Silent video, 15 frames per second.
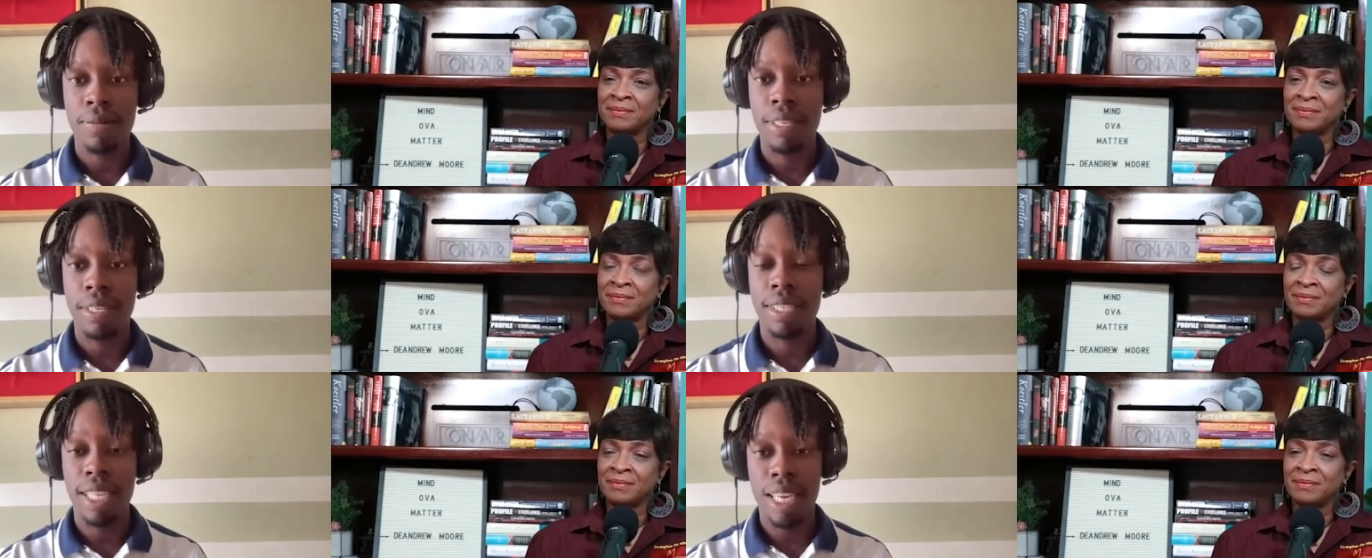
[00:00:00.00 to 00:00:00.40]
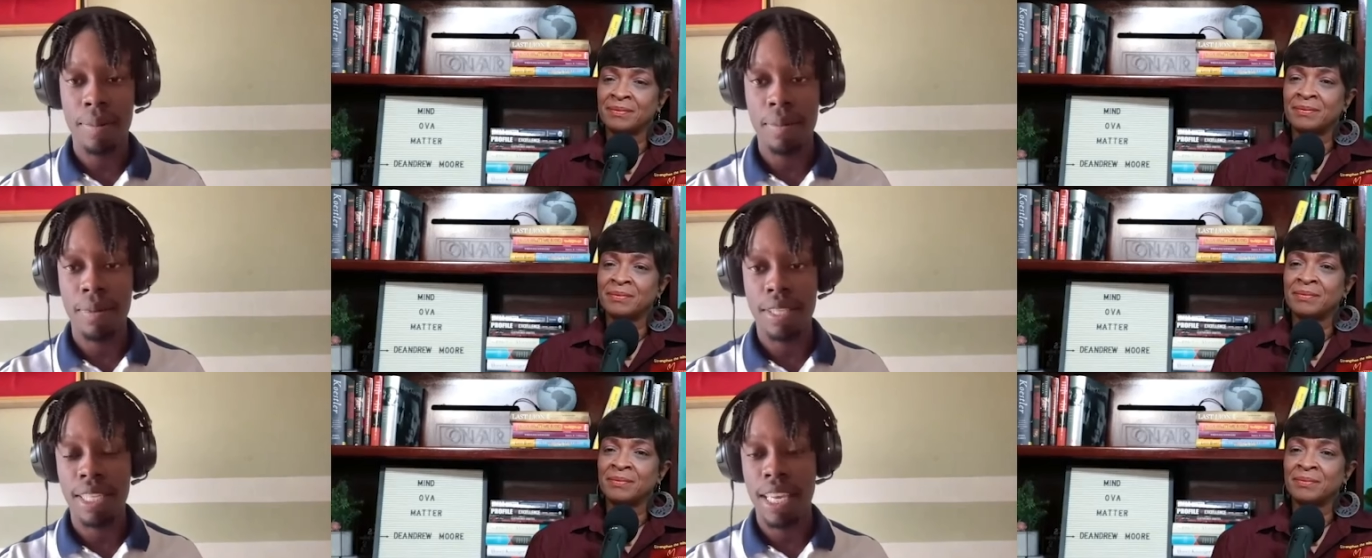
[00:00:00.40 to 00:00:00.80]
Speaker 1: the
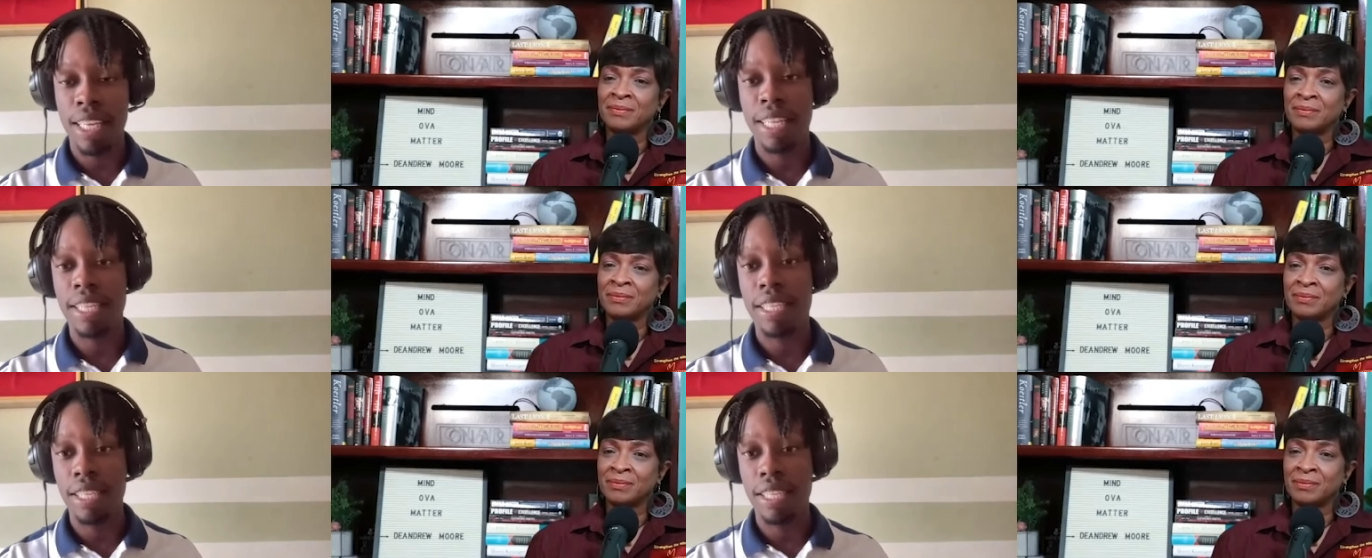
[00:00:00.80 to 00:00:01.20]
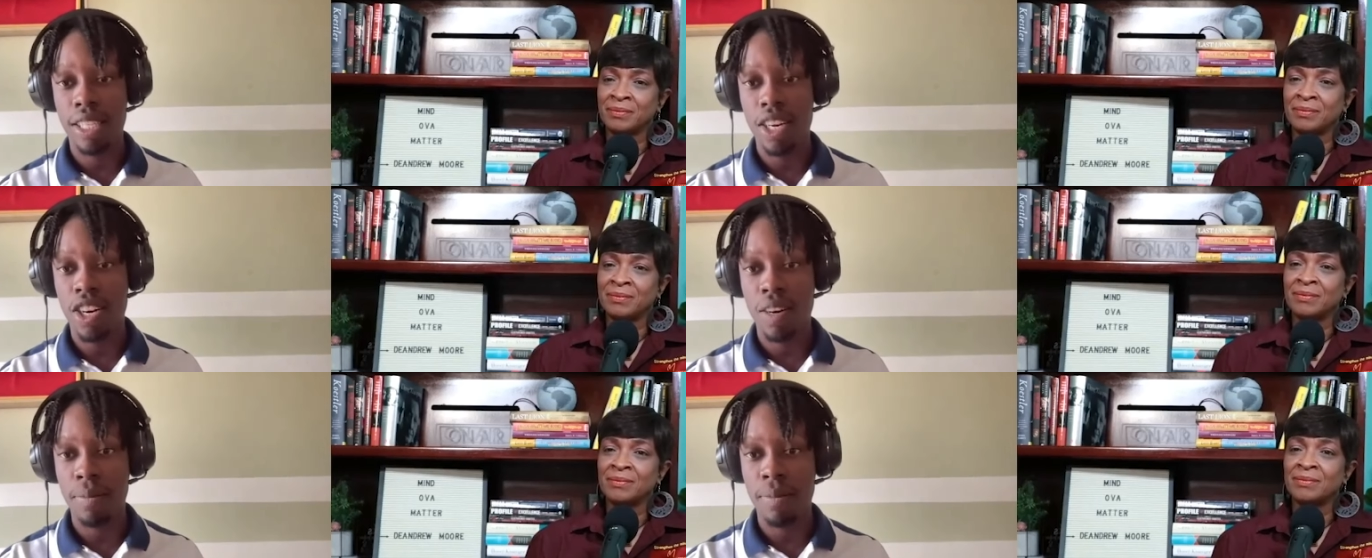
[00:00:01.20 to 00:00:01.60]
same skill that he
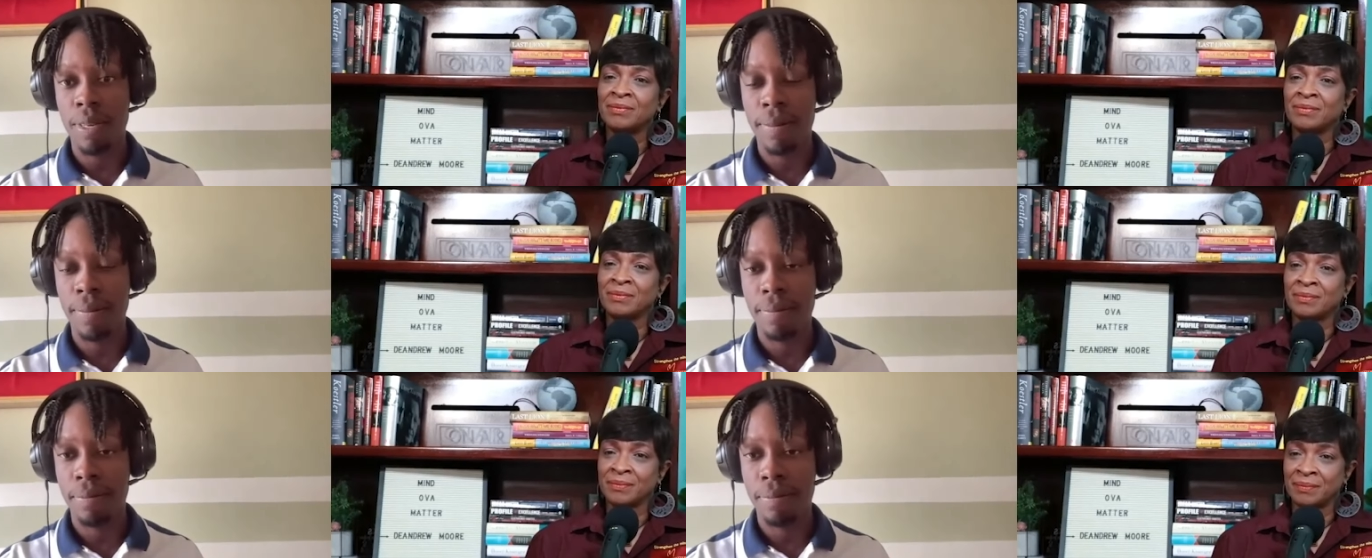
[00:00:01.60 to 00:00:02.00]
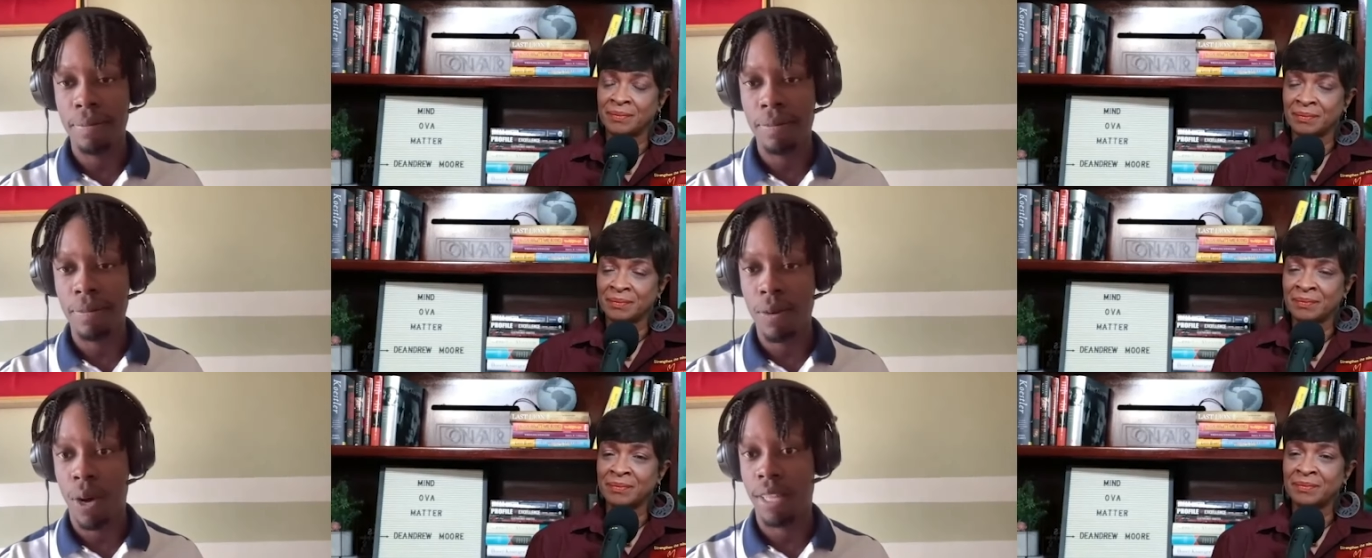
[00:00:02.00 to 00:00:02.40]
taught me
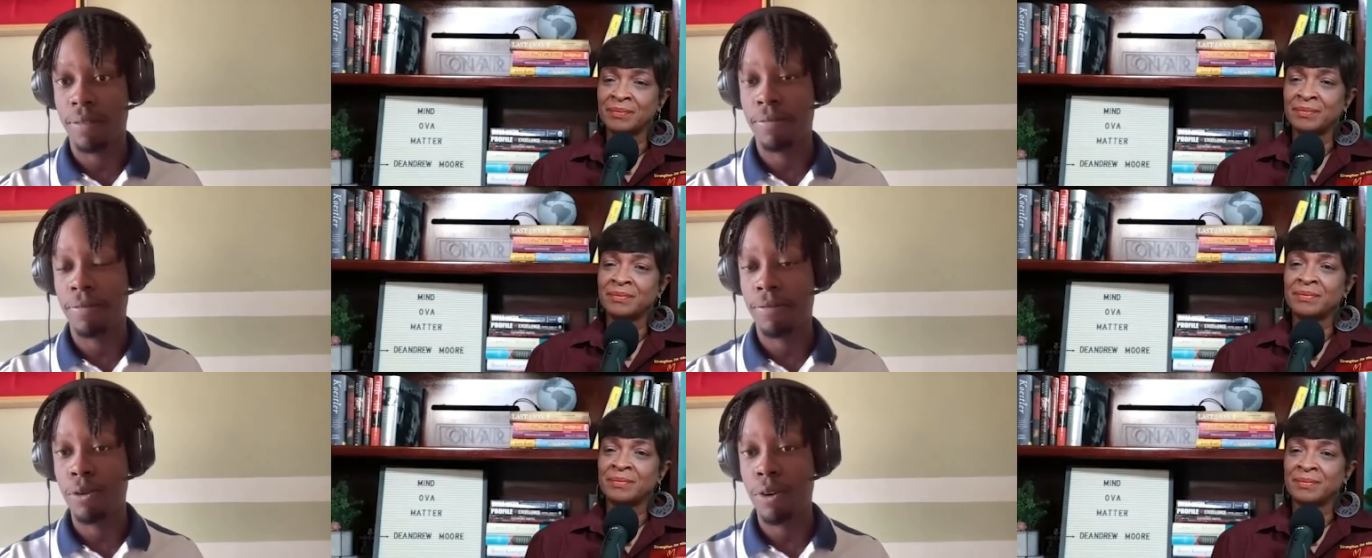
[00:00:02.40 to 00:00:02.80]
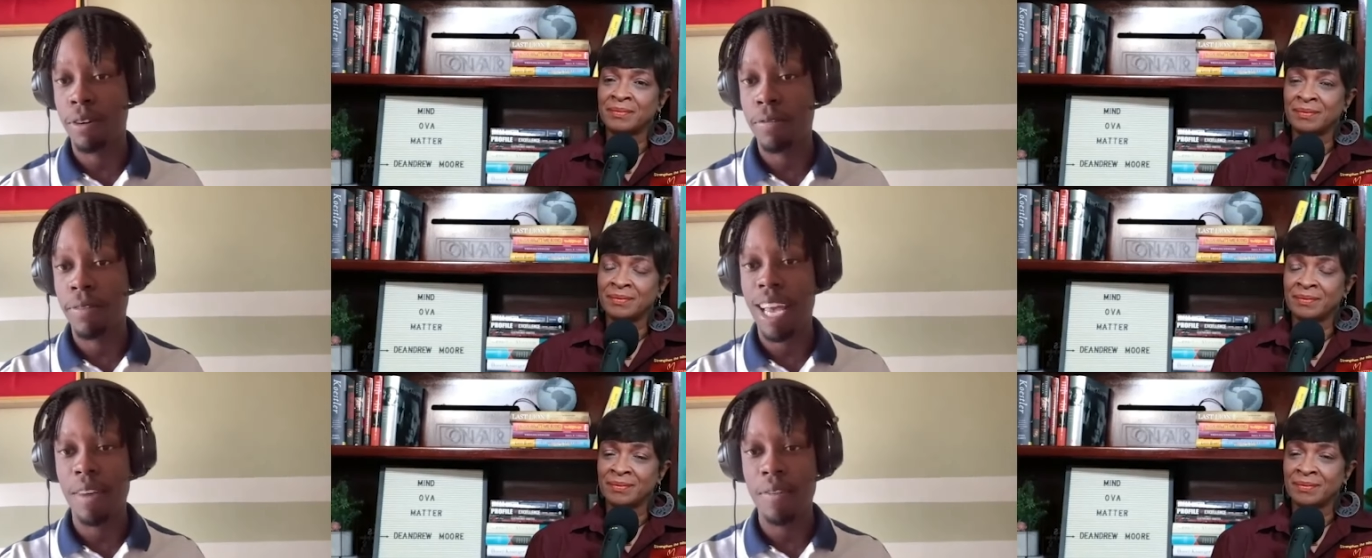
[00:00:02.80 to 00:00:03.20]
what four or
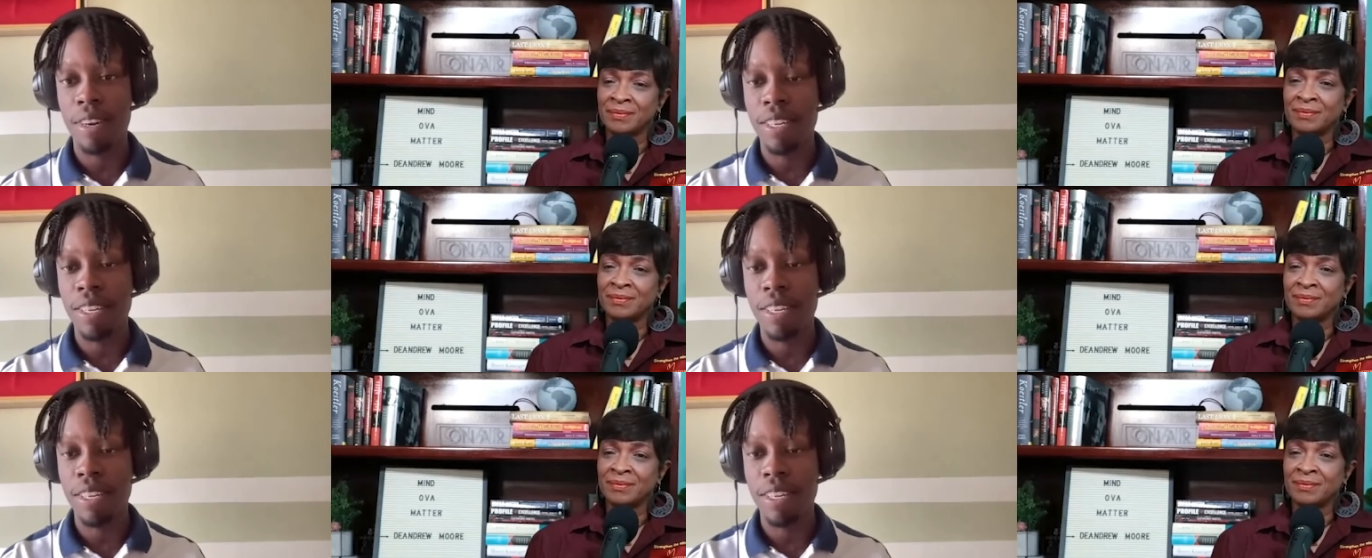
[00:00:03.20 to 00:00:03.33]
five